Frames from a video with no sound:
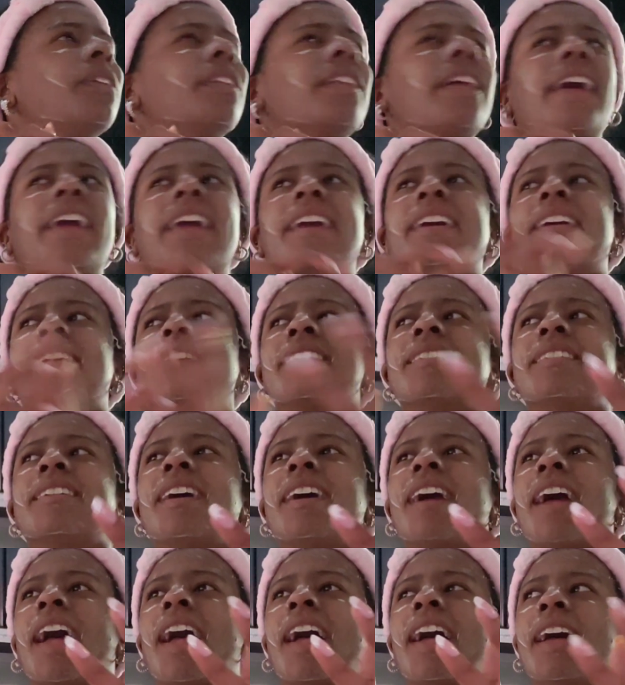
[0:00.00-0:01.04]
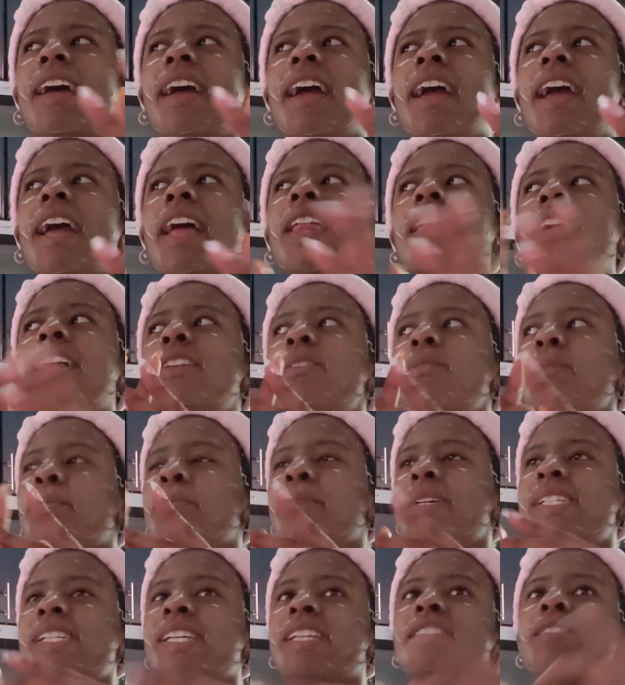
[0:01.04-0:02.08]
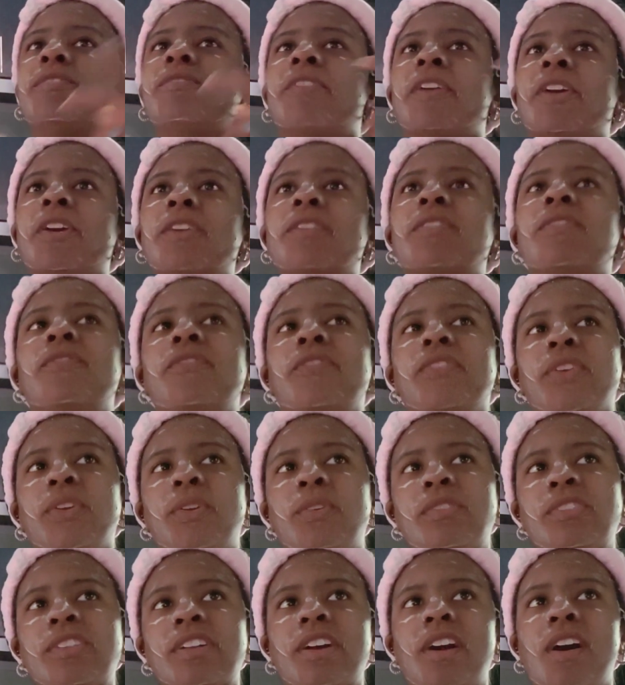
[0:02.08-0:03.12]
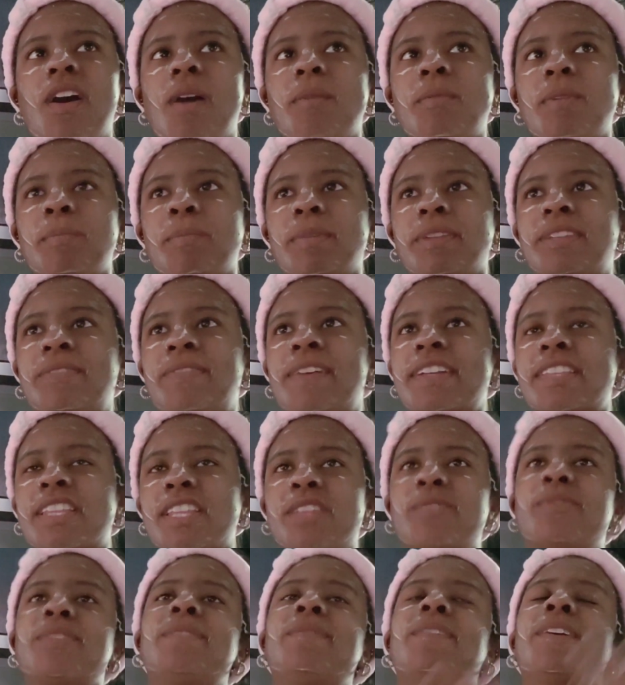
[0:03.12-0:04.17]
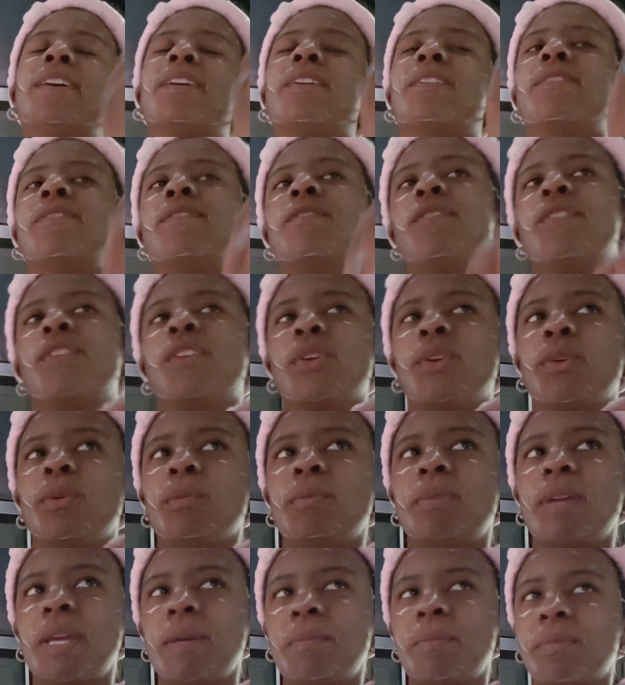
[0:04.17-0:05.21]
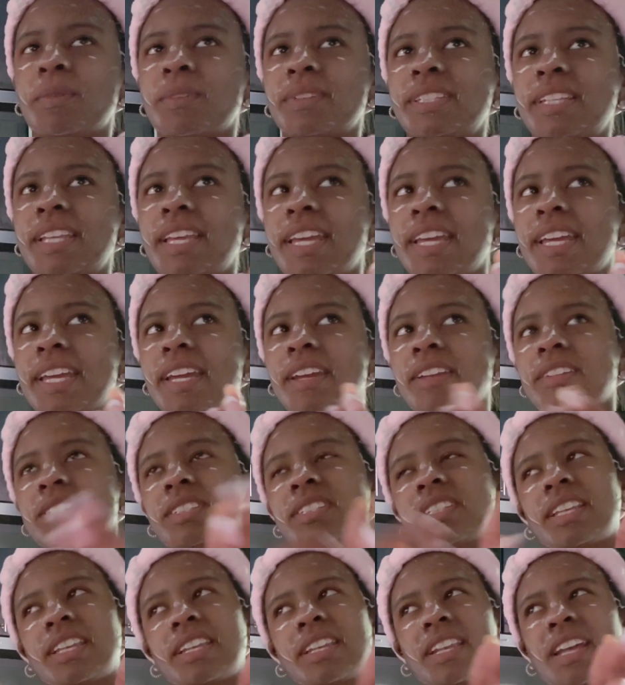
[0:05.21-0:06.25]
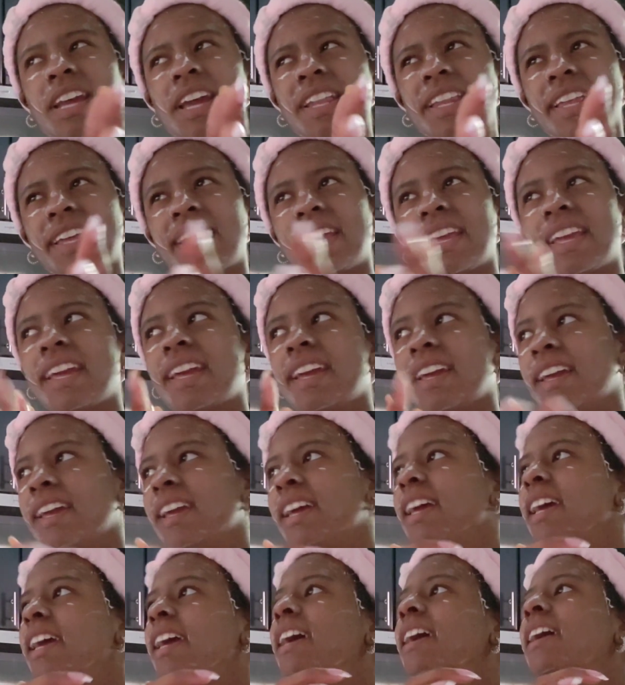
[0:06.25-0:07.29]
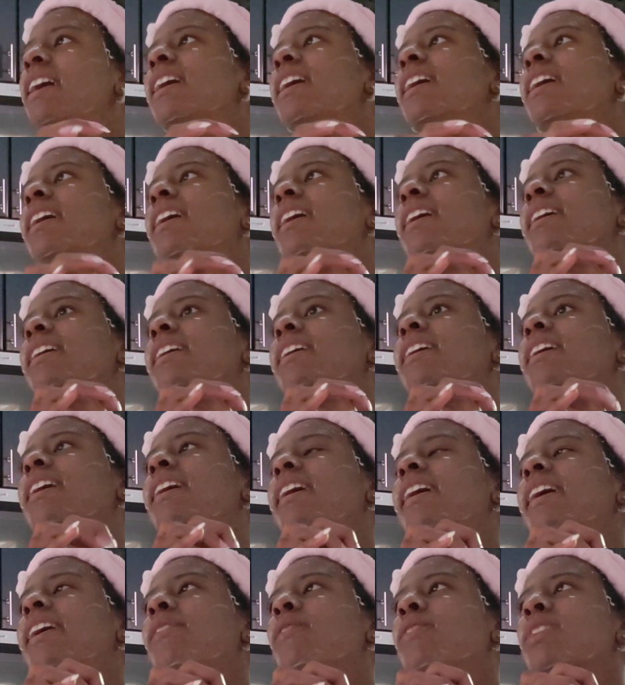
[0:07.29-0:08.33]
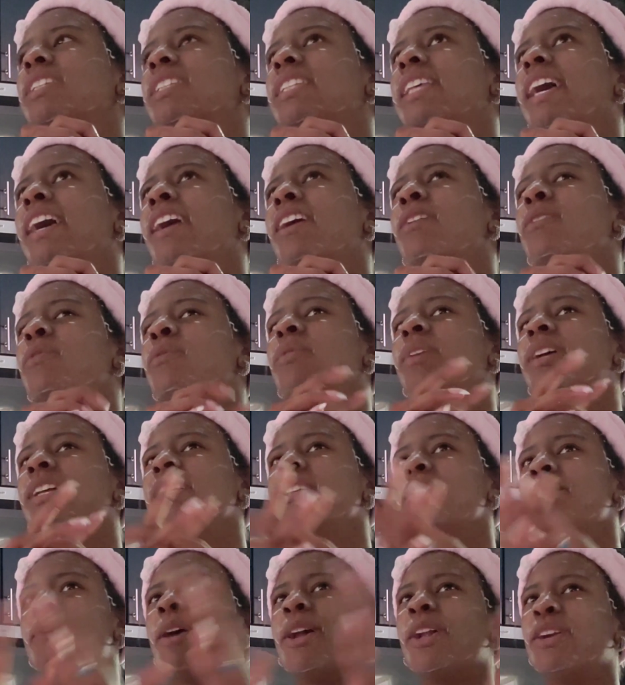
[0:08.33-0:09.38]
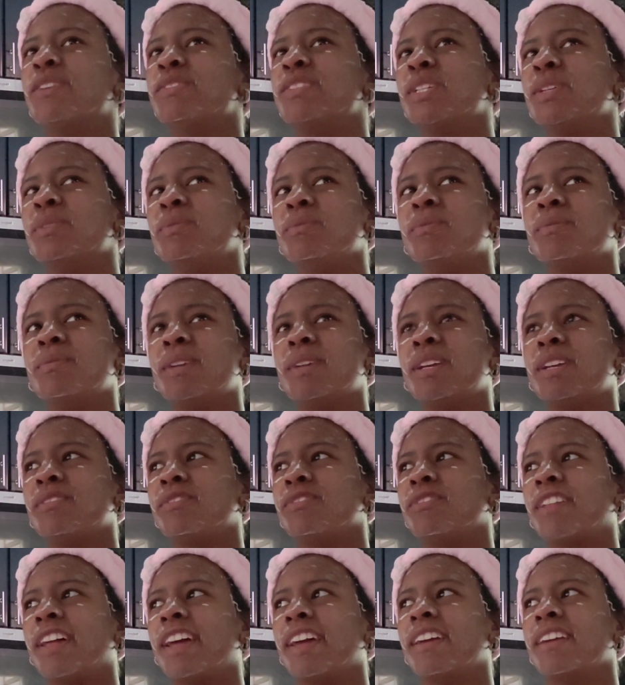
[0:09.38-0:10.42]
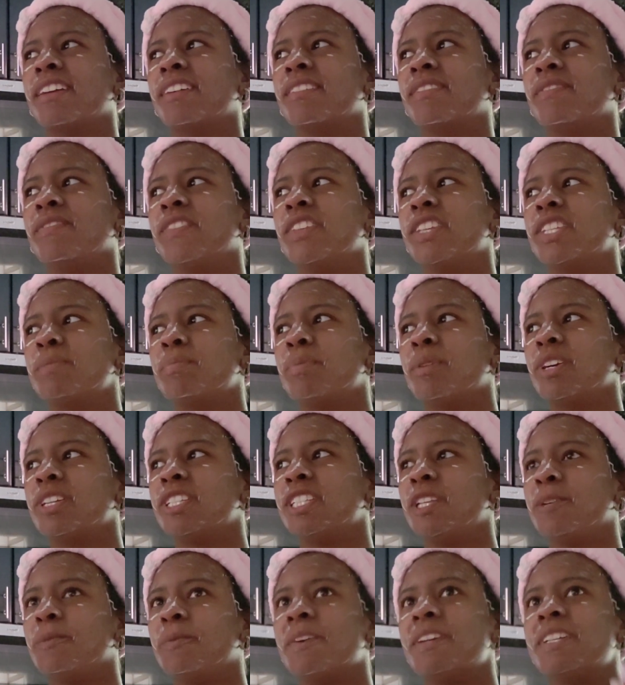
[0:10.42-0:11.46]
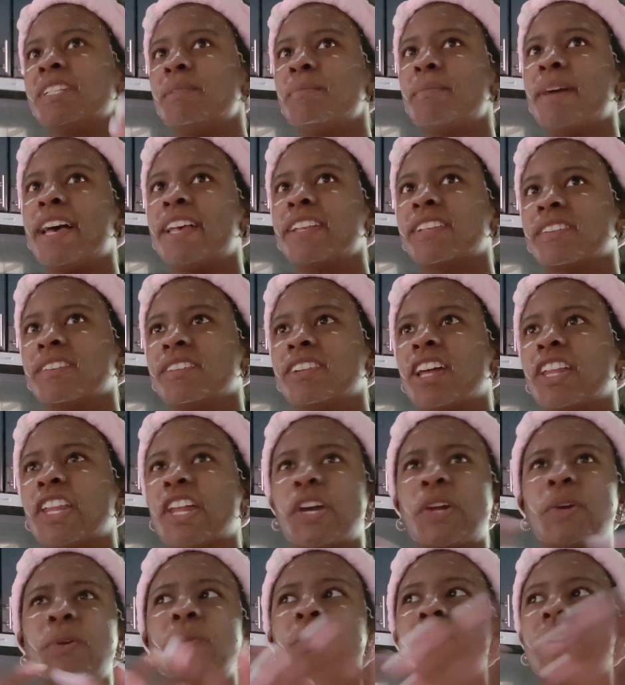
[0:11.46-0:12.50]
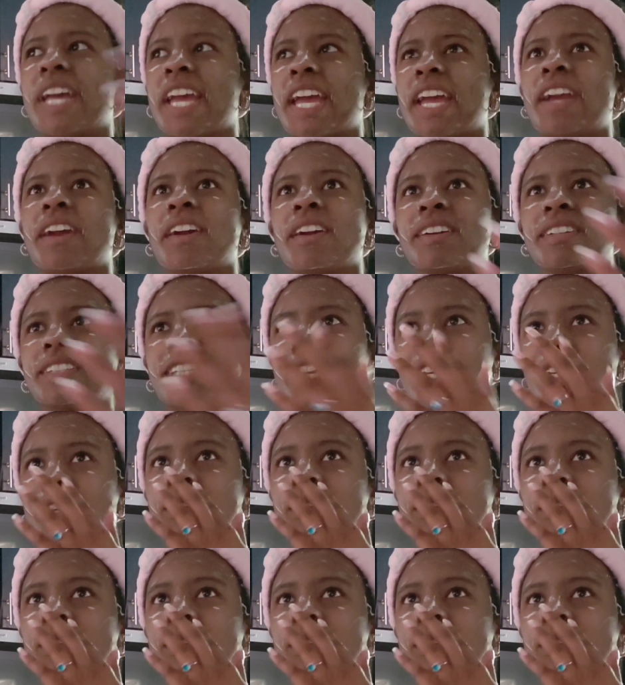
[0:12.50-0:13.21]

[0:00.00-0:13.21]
were like, And I do appreciate the very few in the comment, but the fact that there was very few people saying it just looks kind of like, eh. Was like, what does it matter if like this person wears a mask or not? Like, who cares? Like,